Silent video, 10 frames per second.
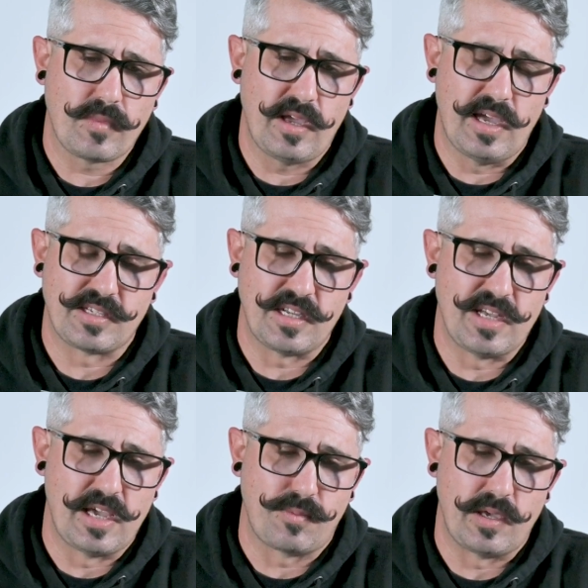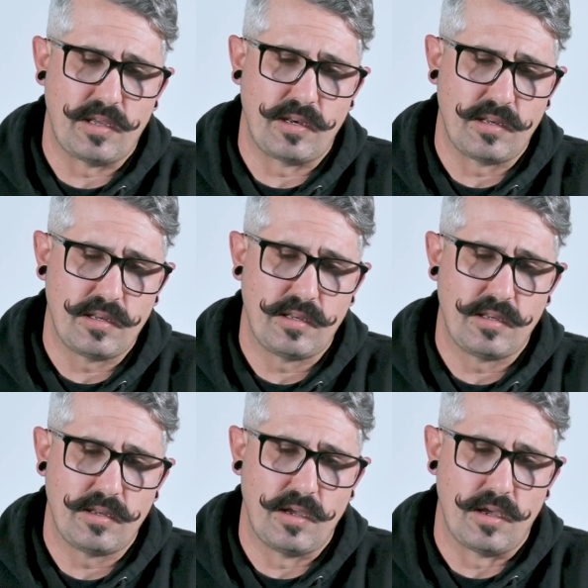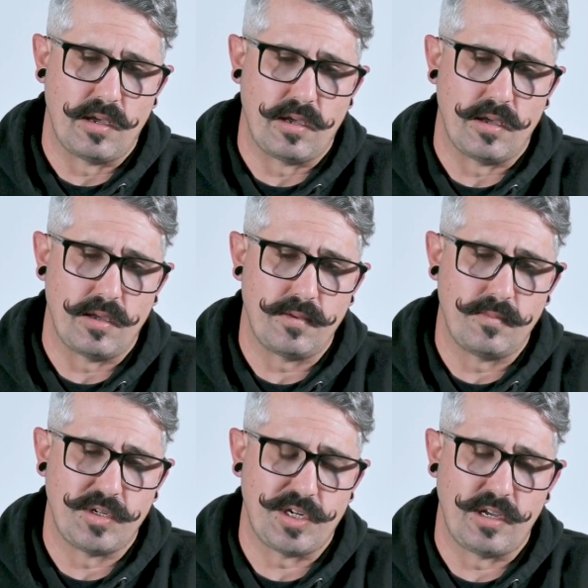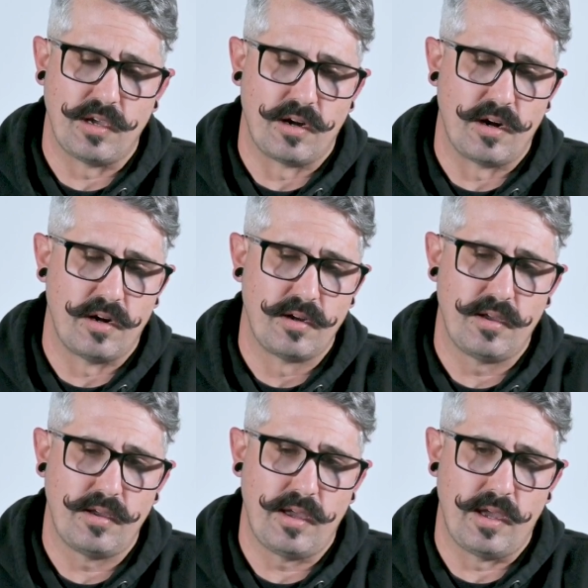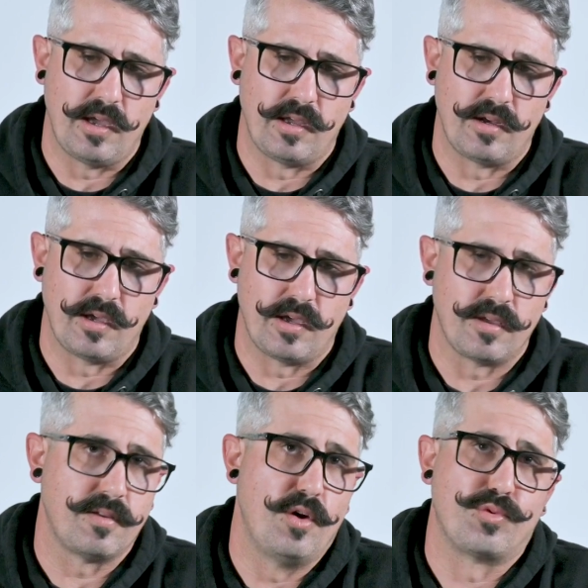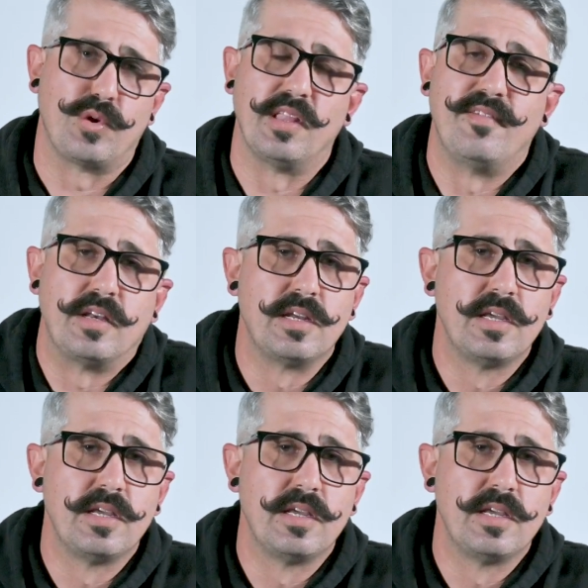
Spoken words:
anti-tankman, machine gunner, and 0311.